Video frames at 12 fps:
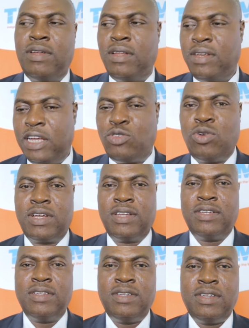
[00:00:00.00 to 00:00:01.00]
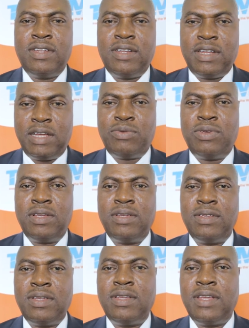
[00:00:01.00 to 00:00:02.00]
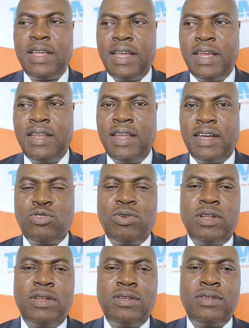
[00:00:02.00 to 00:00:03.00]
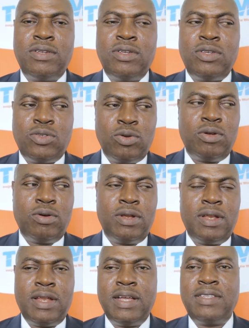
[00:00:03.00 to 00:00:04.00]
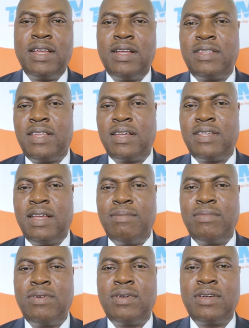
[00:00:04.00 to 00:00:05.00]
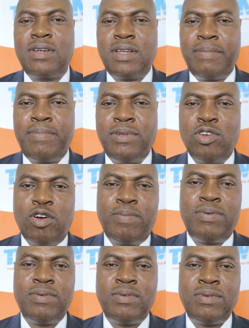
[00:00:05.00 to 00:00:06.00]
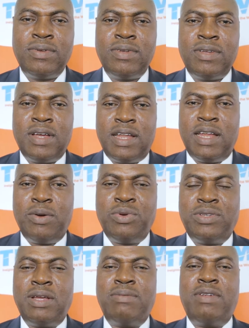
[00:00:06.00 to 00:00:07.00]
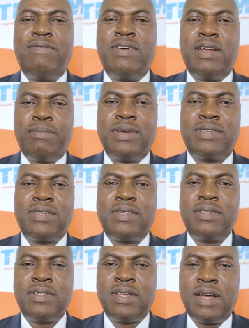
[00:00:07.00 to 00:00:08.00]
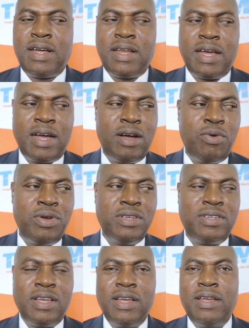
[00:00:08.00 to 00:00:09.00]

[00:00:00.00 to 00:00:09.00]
networking that we gained as well. So let Texem keep it up, and I wish them the very best. And I wish